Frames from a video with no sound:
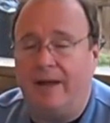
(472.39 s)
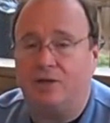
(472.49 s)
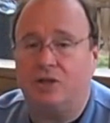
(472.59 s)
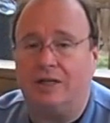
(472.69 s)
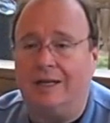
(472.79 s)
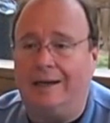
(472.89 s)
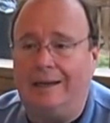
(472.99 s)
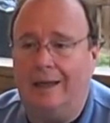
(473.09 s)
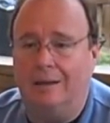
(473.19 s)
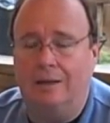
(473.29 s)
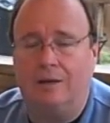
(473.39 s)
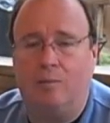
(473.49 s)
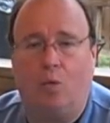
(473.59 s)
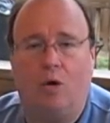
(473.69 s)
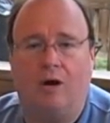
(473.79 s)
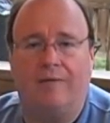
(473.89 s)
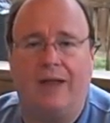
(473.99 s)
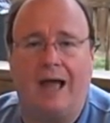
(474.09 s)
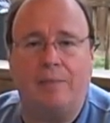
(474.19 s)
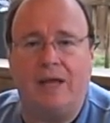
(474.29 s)
I'm actually getting a little more of
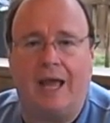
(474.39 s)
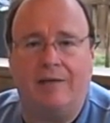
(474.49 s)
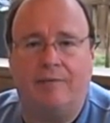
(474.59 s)
the IPA